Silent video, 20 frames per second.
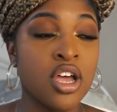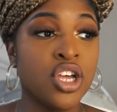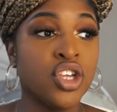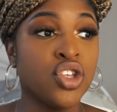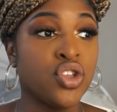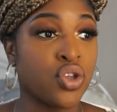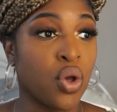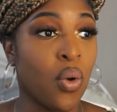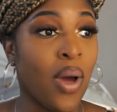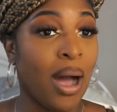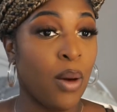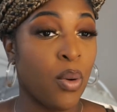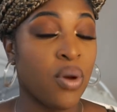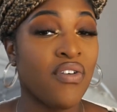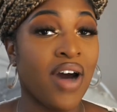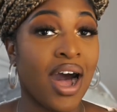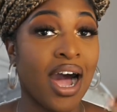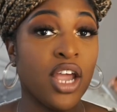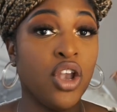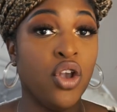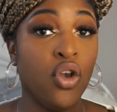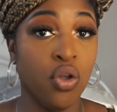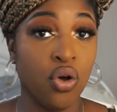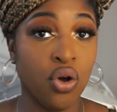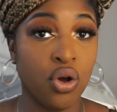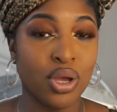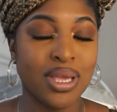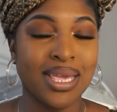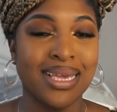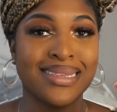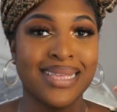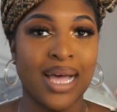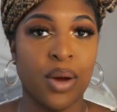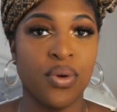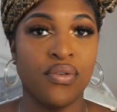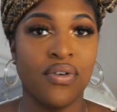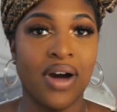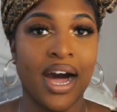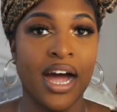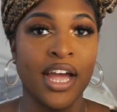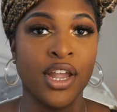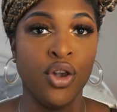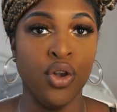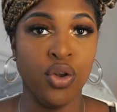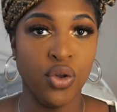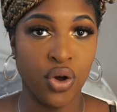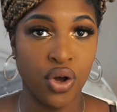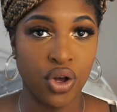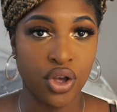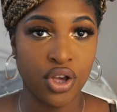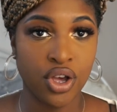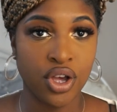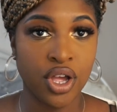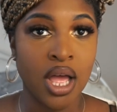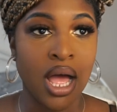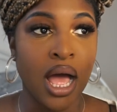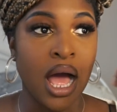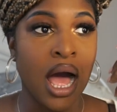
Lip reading: So however I look is however I look.